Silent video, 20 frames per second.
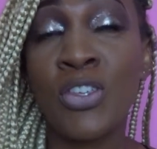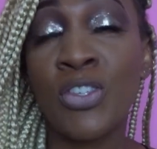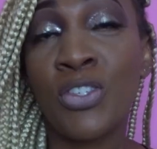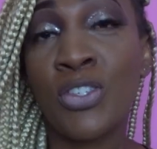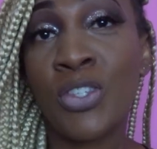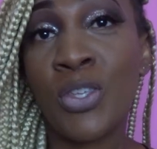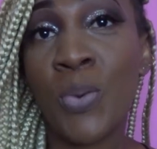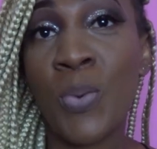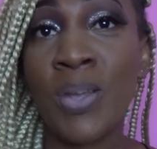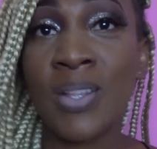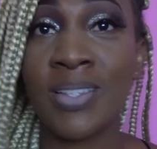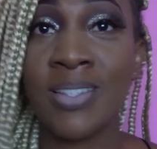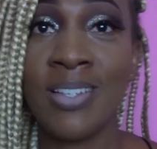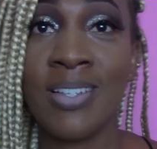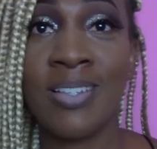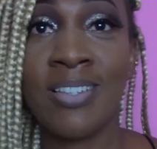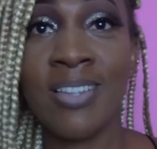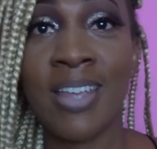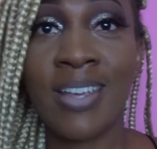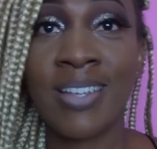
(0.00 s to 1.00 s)
So
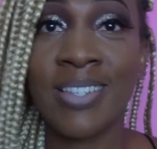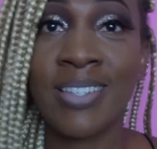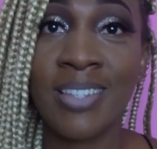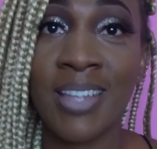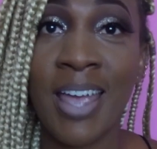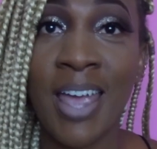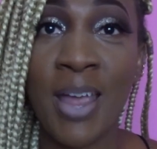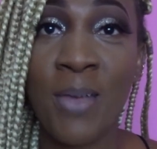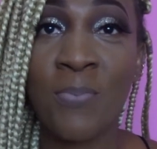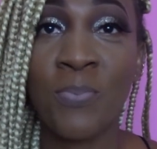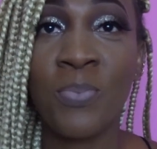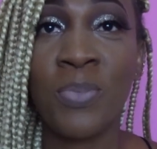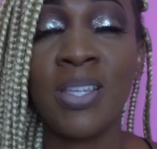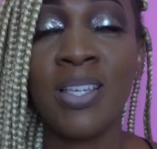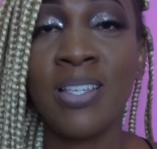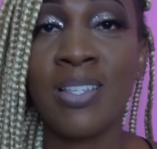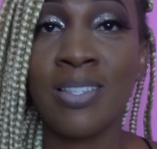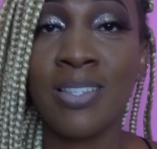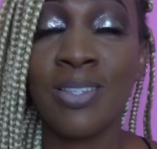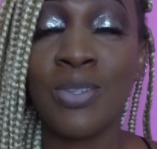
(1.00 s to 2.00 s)
until next time,
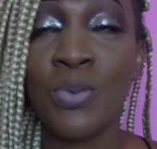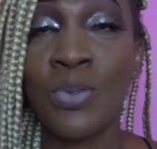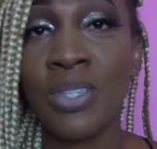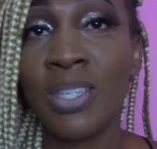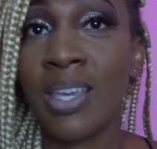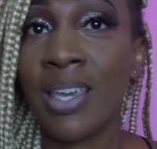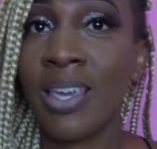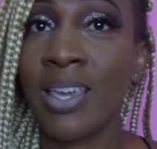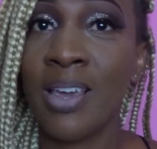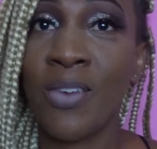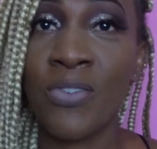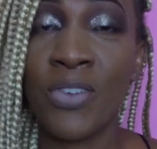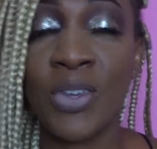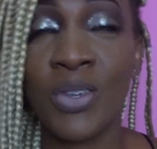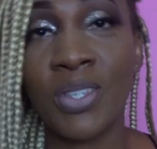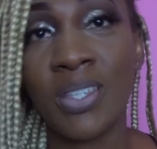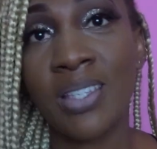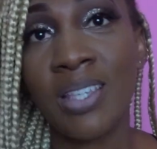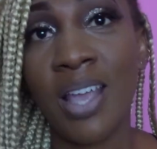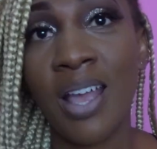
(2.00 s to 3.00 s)
please do take care of
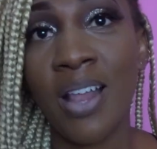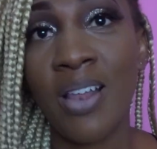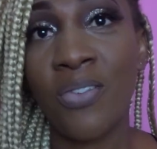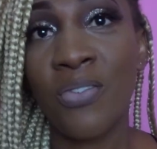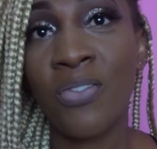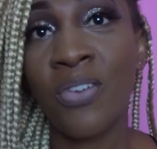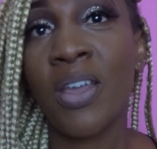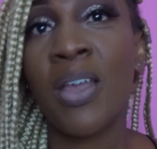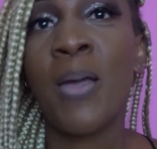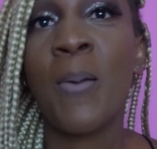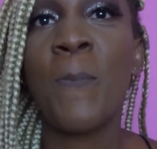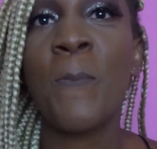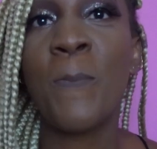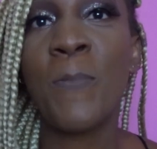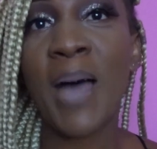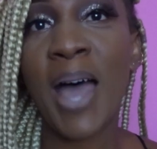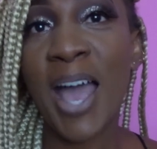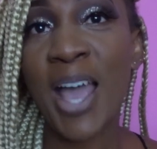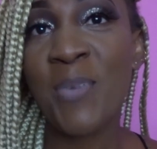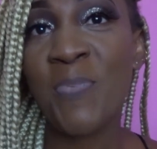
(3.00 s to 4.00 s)
yourself.
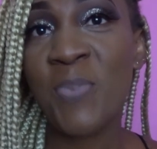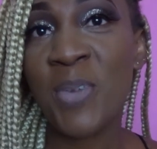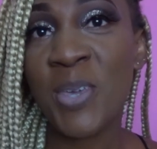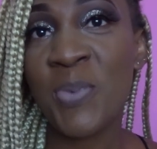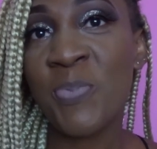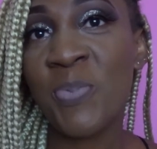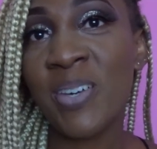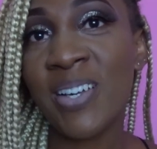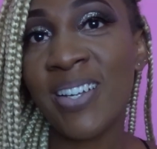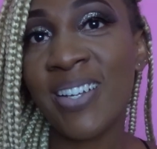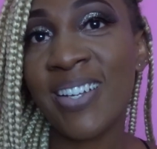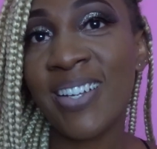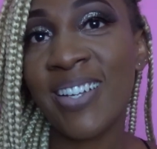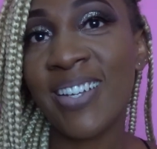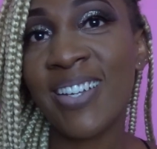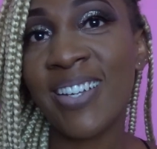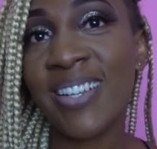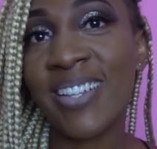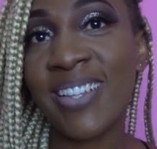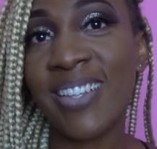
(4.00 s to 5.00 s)
Bye,
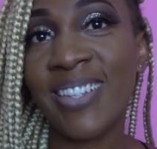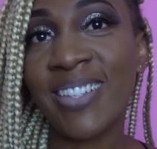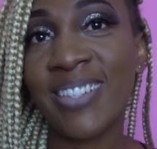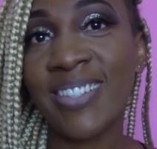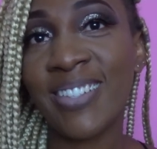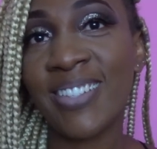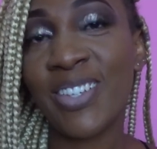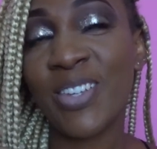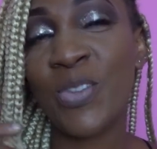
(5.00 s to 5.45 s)
people.